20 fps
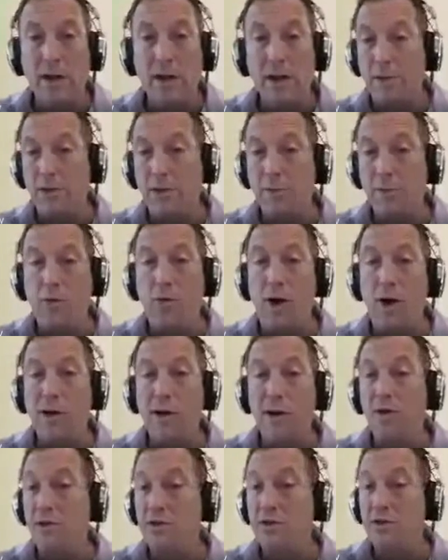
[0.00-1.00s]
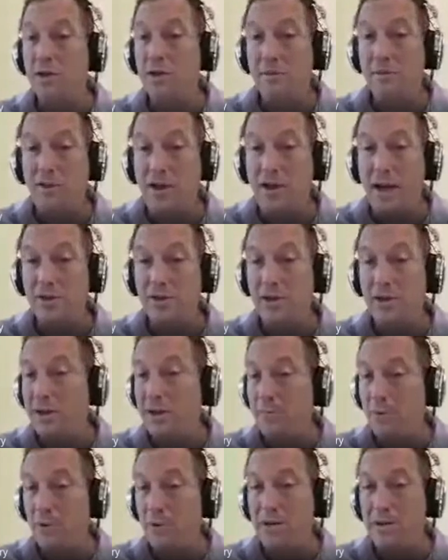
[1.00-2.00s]
Special requirements, you guys are
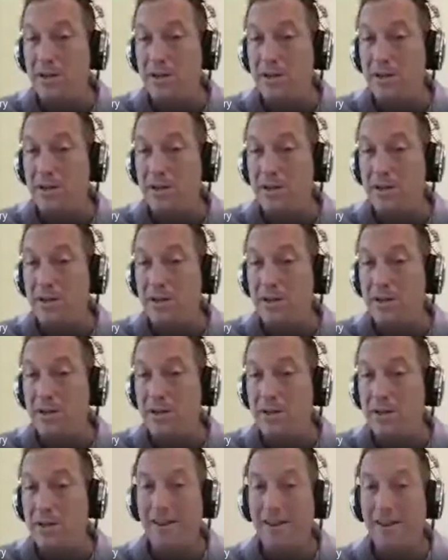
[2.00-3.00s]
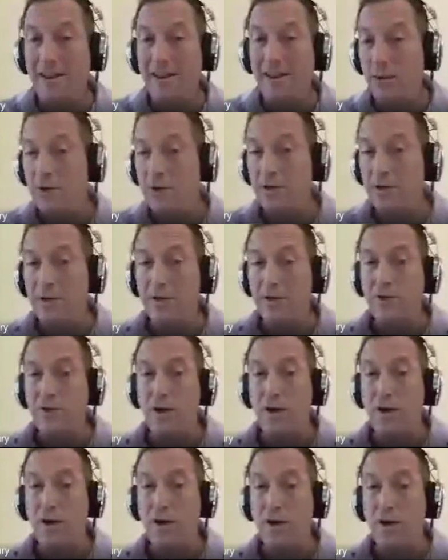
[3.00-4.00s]
getting a police escort. The language of
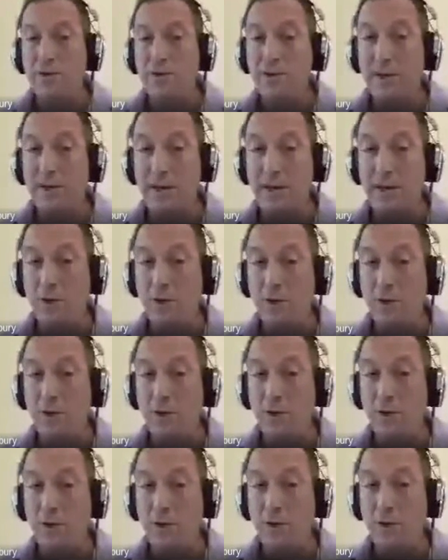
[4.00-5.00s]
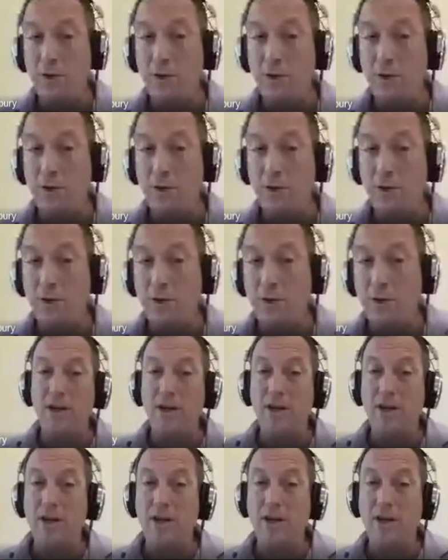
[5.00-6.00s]
the drivers, they would request it is
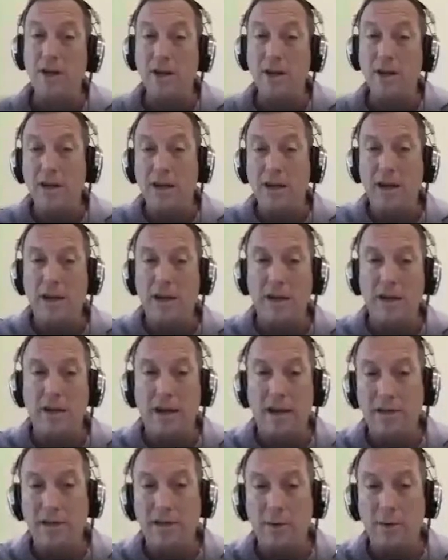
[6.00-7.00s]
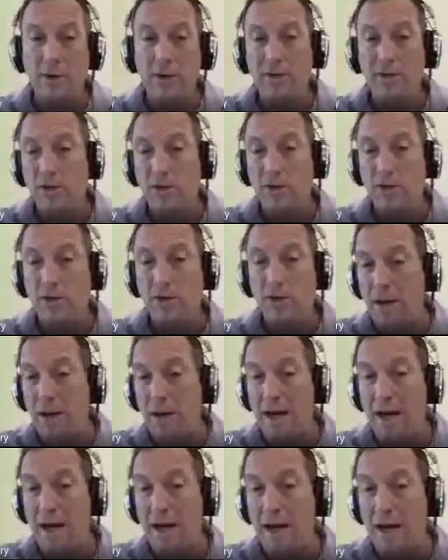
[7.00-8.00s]
Spanish and English, and the itinerary is
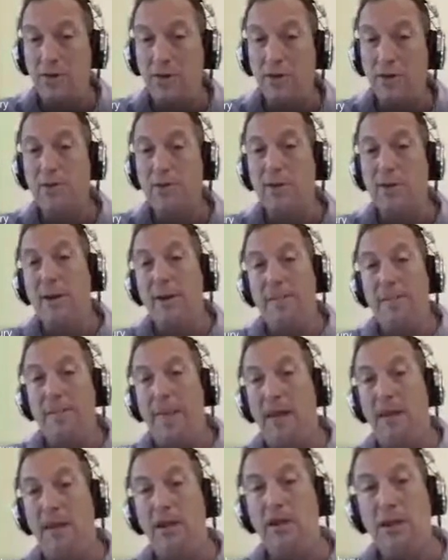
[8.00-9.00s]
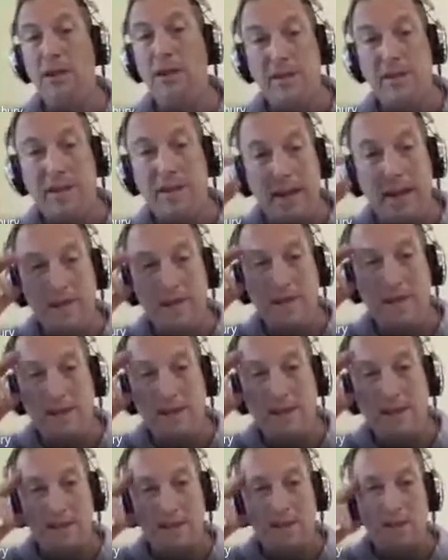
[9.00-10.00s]
20 passengers. And then you can kind of
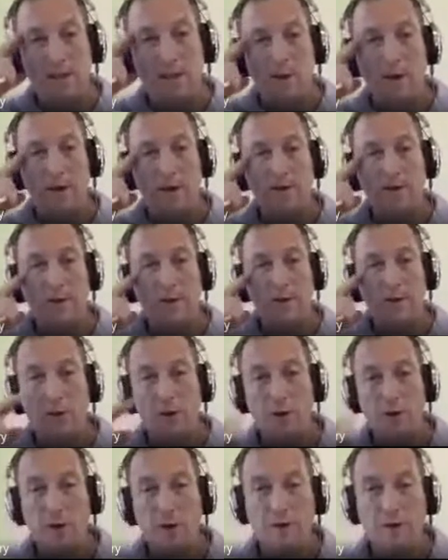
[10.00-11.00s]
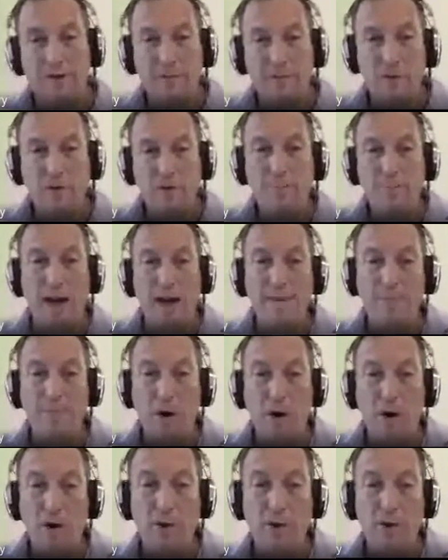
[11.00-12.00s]
see the itinerary. So they're going to go from
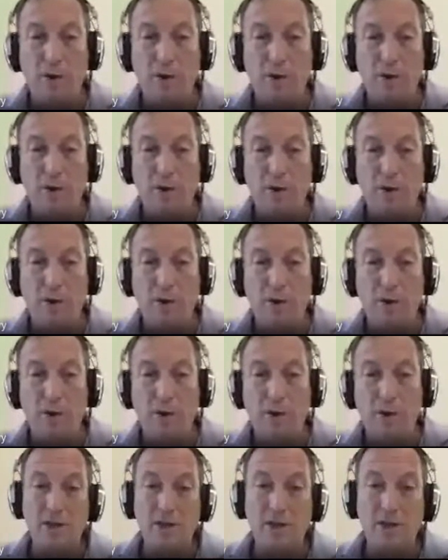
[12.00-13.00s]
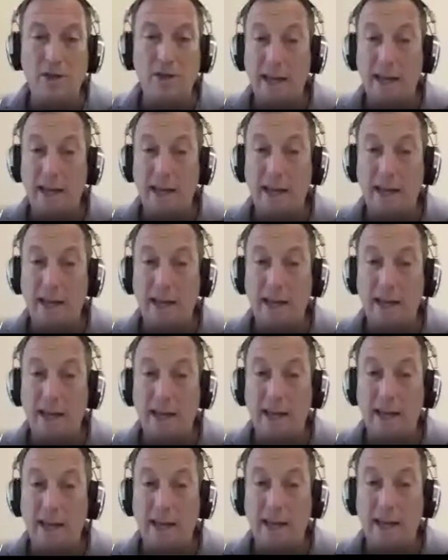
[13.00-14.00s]
Dubai Mall, Metro Station,
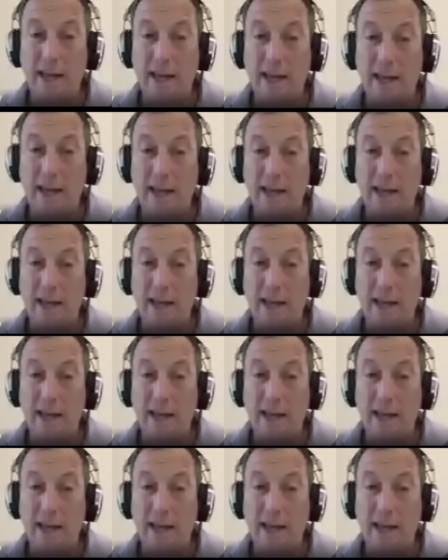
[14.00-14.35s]
Landside D.